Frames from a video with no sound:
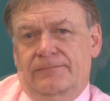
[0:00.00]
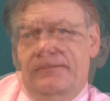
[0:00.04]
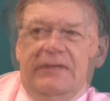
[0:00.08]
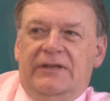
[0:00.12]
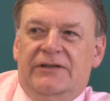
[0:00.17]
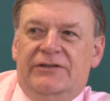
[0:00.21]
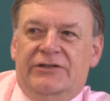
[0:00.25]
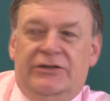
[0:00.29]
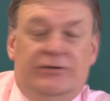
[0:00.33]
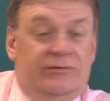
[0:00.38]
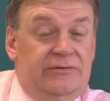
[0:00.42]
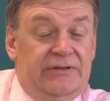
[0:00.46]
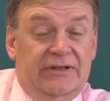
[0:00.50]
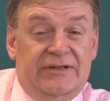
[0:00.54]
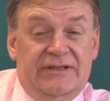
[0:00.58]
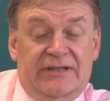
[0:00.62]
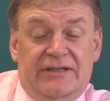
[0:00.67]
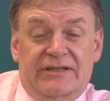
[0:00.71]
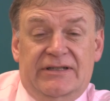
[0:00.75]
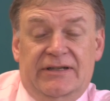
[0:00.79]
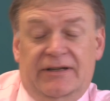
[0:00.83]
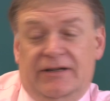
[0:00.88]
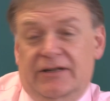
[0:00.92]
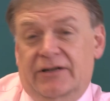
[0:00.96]
So, as I
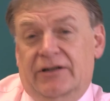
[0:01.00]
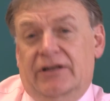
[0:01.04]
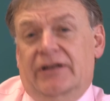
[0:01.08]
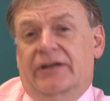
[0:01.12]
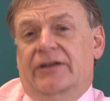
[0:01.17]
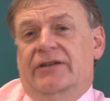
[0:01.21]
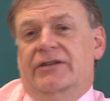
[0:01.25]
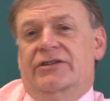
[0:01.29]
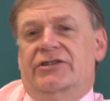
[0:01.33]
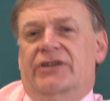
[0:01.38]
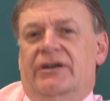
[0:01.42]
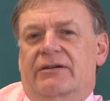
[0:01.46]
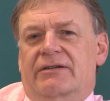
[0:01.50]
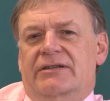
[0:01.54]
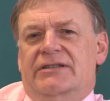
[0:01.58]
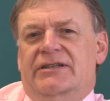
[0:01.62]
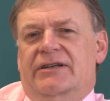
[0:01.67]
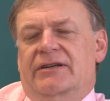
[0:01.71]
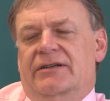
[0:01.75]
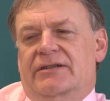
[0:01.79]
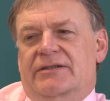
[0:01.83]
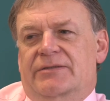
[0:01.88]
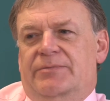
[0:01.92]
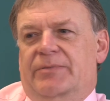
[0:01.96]
said earlier, the
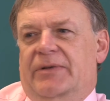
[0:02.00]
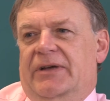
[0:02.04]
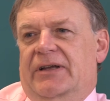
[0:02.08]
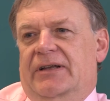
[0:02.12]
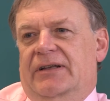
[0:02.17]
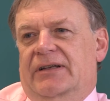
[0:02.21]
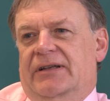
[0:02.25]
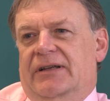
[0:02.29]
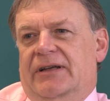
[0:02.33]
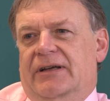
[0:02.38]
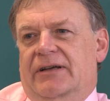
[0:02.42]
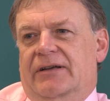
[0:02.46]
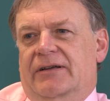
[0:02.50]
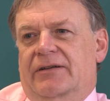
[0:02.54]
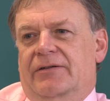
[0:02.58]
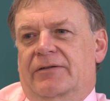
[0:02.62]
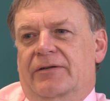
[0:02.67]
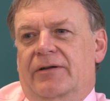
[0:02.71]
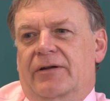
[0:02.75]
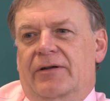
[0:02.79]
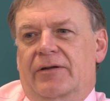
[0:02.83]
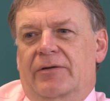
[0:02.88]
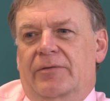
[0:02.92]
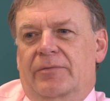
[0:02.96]
charity has been,
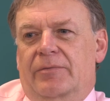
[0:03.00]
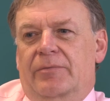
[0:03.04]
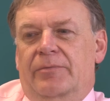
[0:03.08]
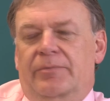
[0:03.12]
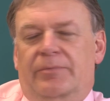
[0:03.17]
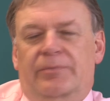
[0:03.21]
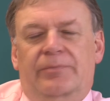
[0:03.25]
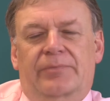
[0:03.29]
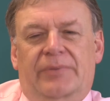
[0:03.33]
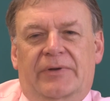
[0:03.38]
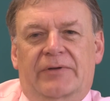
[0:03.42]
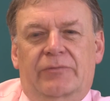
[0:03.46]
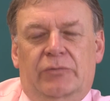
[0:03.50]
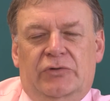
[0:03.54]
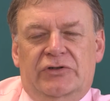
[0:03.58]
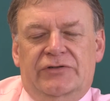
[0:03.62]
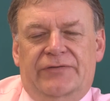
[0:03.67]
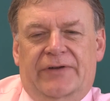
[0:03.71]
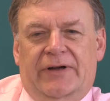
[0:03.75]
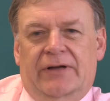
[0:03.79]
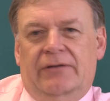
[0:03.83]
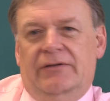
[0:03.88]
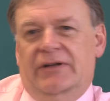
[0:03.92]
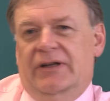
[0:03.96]
it was
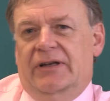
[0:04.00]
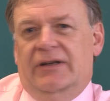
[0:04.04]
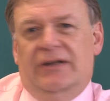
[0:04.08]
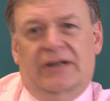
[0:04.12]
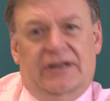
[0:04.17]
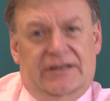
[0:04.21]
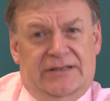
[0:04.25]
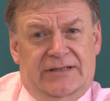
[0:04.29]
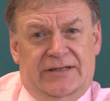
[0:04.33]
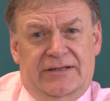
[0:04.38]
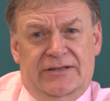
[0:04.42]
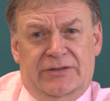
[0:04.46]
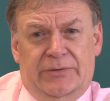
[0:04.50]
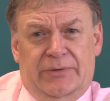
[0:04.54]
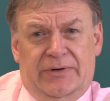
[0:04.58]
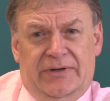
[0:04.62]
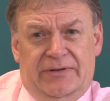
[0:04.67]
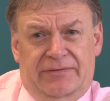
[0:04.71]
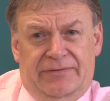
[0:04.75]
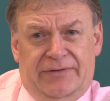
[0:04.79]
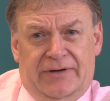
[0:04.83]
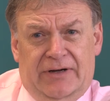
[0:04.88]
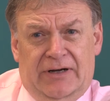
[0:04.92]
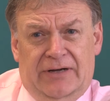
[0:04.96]
founded in
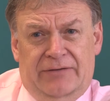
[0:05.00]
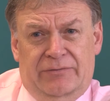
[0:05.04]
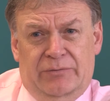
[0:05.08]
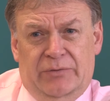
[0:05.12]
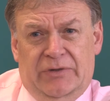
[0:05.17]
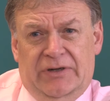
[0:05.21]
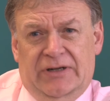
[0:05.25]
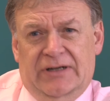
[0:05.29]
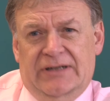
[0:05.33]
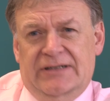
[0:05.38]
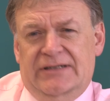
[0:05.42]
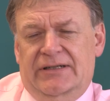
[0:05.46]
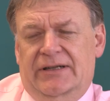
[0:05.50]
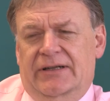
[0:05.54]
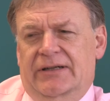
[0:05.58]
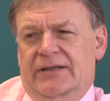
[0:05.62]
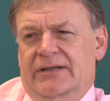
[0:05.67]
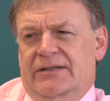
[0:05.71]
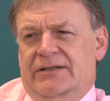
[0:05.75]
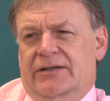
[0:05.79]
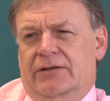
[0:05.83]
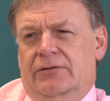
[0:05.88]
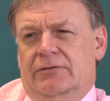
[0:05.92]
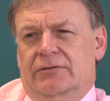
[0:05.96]
1925 and we're 90
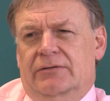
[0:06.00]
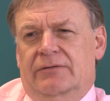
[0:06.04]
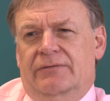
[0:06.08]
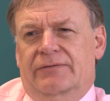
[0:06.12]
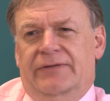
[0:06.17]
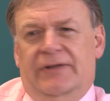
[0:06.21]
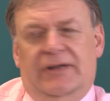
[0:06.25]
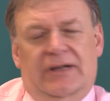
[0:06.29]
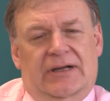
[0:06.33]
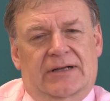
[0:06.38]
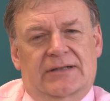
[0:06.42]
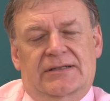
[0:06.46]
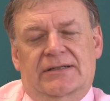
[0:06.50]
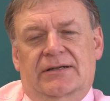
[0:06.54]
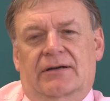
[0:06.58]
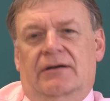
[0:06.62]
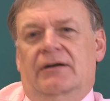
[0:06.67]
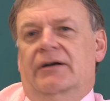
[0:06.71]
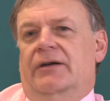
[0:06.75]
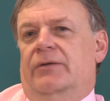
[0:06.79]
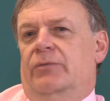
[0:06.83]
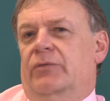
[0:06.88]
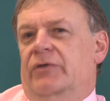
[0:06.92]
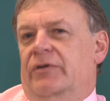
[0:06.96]
years old, and for that
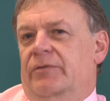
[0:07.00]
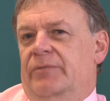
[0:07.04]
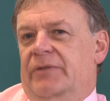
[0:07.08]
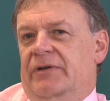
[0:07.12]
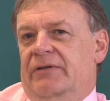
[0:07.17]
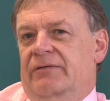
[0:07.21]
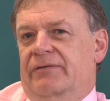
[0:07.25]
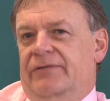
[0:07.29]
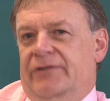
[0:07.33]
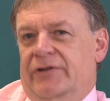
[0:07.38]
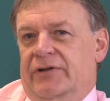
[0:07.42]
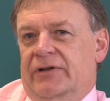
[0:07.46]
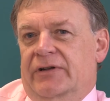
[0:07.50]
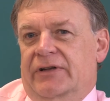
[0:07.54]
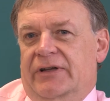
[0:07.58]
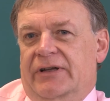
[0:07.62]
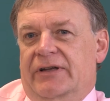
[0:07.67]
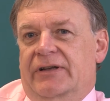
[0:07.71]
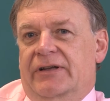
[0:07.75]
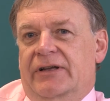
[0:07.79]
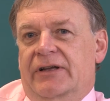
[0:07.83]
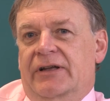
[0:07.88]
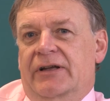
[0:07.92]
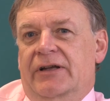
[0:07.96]
time we've been
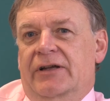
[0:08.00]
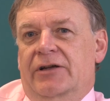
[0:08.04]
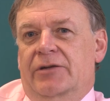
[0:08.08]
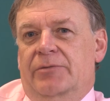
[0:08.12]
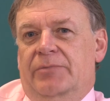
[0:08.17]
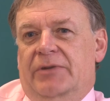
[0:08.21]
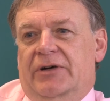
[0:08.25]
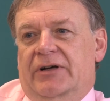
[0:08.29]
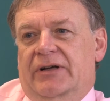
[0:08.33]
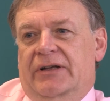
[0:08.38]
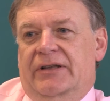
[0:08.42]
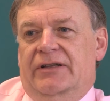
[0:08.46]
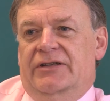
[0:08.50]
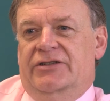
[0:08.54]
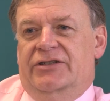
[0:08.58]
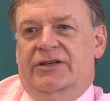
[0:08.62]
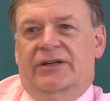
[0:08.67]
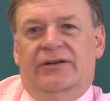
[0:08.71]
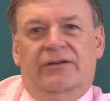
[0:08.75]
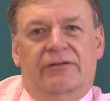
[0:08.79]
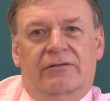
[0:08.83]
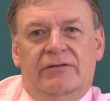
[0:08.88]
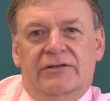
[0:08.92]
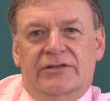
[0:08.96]
funded by the
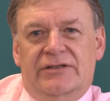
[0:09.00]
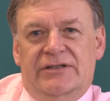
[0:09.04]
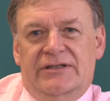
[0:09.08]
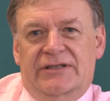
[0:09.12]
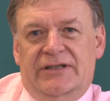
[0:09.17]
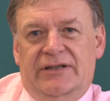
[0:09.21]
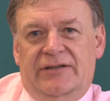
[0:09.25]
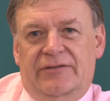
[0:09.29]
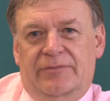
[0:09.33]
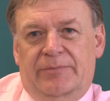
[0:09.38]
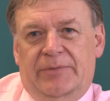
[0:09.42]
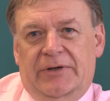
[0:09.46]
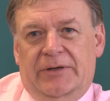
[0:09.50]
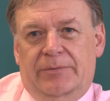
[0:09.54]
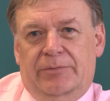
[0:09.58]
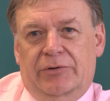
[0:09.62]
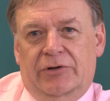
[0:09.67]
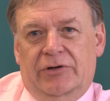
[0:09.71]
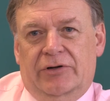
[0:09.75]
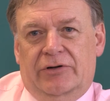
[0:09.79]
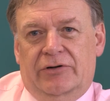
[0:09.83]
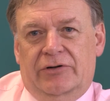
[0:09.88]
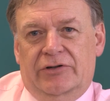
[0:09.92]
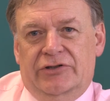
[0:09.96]
generosity of
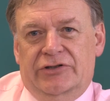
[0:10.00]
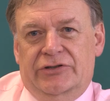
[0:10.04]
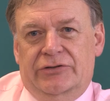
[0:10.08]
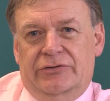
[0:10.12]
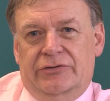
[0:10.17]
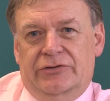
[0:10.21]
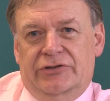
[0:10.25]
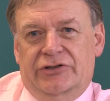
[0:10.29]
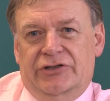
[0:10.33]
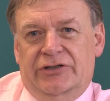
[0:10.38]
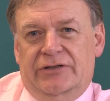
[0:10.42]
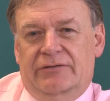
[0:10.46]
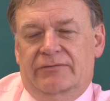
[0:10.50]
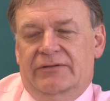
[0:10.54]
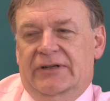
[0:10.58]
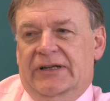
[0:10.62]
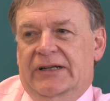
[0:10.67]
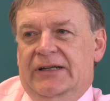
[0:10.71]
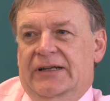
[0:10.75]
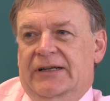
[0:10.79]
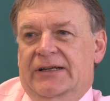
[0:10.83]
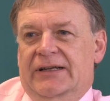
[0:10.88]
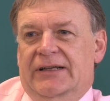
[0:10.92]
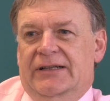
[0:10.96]
people across Yorkshire.
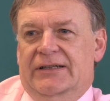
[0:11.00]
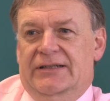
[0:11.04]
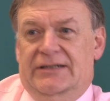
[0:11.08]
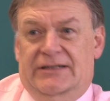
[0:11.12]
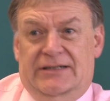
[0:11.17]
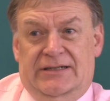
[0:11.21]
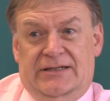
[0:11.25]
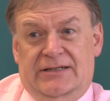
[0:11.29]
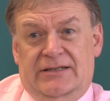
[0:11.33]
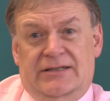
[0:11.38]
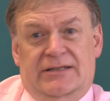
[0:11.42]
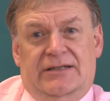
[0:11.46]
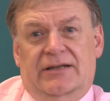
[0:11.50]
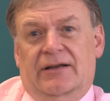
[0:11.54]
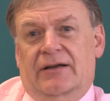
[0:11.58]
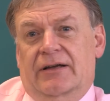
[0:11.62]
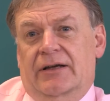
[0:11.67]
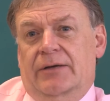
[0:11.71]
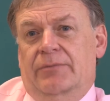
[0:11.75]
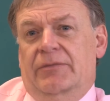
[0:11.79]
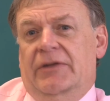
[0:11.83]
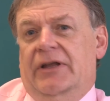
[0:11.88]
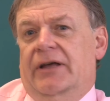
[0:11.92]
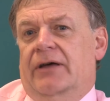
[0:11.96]
This is a
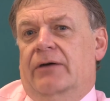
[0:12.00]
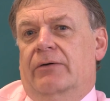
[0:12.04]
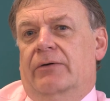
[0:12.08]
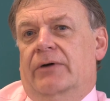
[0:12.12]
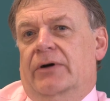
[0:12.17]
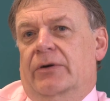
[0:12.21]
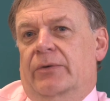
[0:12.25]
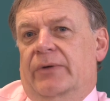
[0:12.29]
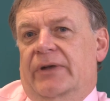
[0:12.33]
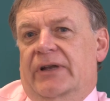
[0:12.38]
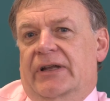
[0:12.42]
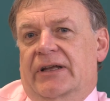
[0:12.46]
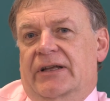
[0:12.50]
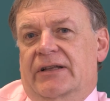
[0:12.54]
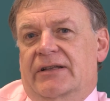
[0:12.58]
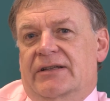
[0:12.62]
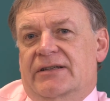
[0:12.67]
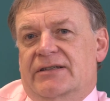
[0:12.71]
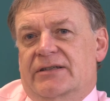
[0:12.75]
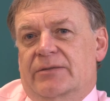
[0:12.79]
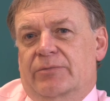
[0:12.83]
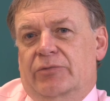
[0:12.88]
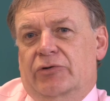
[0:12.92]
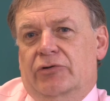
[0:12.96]
time now where we need the
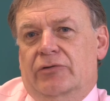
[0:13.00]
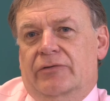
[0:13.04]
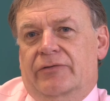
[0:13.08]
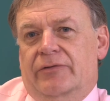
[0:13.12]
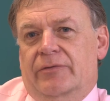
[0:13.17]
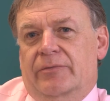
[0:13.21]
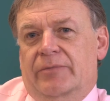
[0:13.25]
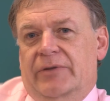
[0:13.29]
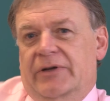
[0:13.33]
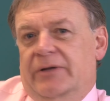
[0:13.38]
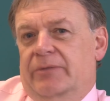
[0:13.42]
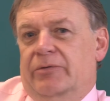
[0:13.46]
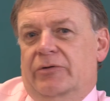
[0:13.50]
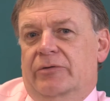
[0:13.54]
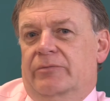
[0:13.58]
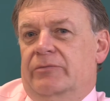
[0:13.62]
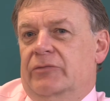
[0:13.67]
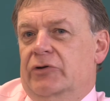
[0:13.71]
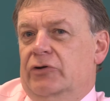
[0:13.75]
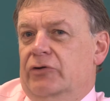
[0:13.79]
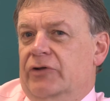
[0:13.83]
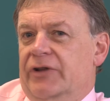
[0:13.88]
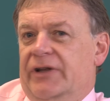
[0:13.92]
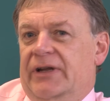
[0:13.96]
support from people
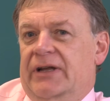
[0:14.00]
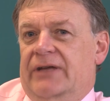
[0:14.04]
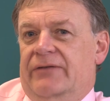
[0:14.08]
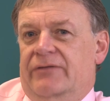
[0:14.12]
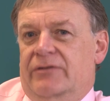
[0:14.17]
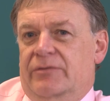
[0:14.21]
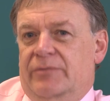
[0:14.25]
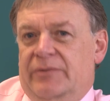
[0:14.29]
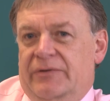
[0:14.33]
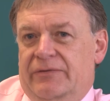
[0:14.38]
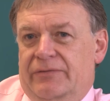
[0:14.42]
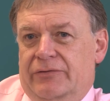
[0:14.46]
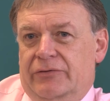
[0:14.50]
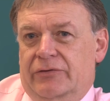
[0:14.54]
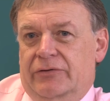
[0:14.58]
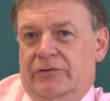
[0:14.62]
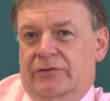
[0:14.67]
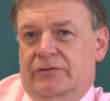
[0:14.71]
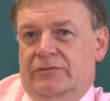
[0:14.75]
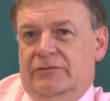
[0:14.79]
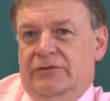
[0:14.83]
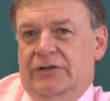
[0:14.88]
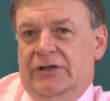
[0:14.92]
more than ever before.